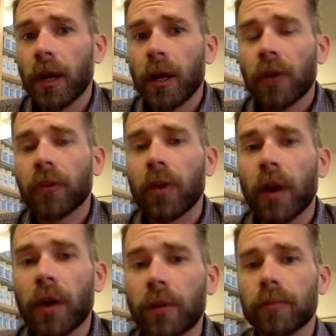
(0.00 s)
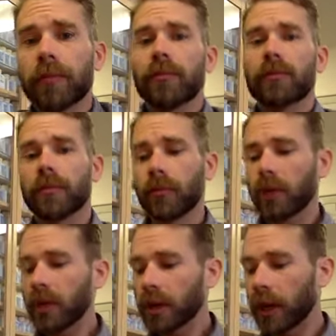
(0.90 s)
So I
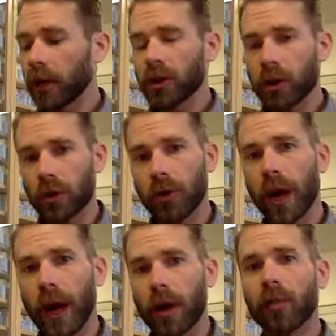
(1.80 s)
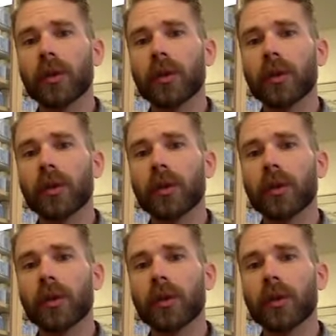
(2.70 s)
wanted to kind of show you how